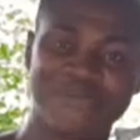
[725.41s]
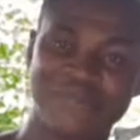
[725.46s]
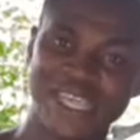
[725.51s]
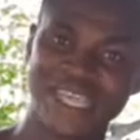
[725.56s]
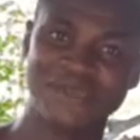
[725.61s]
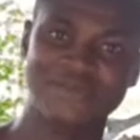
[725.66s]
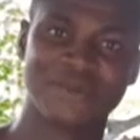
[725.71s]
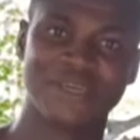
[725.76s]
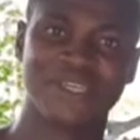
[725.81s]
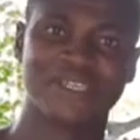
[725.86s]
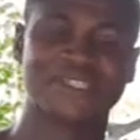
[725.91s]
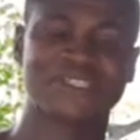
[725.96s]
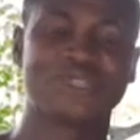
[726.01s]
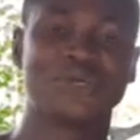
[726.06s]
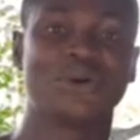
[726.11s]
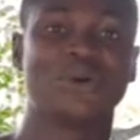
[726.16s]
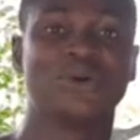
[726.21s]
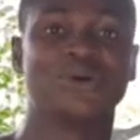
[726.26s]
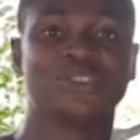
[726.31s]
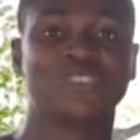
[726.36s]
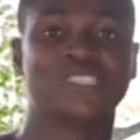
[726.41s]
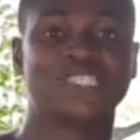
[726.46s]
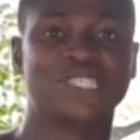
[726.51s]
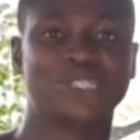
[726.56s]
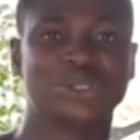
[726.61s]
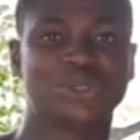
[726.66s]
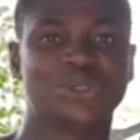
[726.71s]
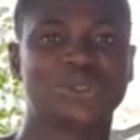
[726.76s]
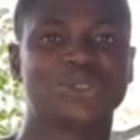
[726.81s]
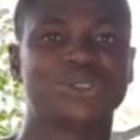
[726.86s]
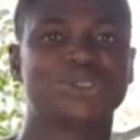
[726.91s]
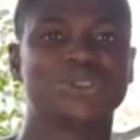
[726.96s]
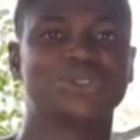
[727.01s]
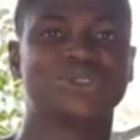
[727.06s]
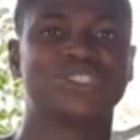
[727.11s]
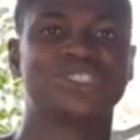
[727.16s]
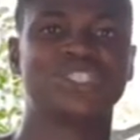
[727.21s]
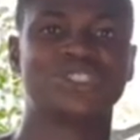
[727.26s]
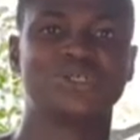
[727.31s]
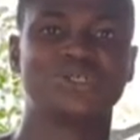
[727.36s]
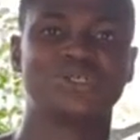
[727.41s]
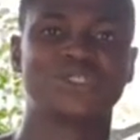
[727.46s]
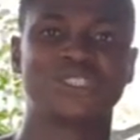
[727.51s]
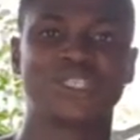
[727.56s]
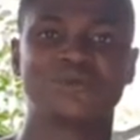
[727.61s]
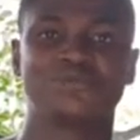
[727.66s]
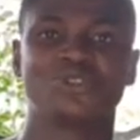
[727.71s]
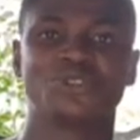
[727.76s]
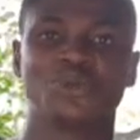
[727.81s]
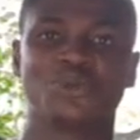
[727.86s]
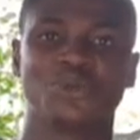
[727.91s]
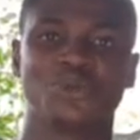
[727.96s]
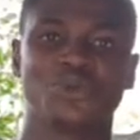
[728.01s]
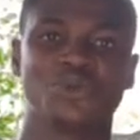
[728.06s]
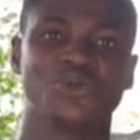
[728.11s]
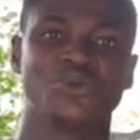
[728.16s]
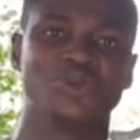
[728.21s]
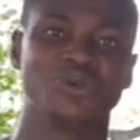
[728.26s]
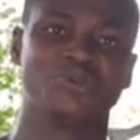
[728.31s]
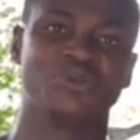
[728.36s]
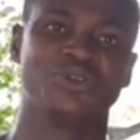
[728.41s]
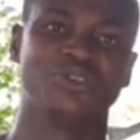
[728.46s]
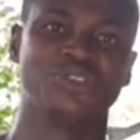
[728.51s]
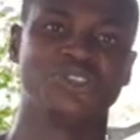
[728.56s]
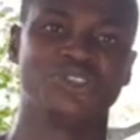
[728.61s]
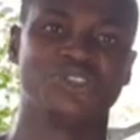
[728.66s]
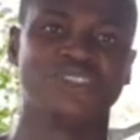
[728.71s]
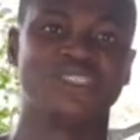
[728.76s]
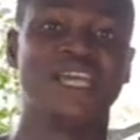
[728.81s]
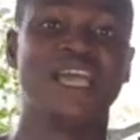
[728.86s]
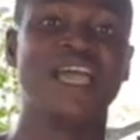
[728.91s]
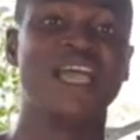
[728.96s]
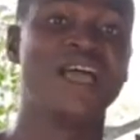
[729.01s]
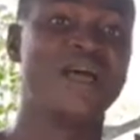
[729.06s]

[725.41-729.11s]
babies until you still use them to reproduce.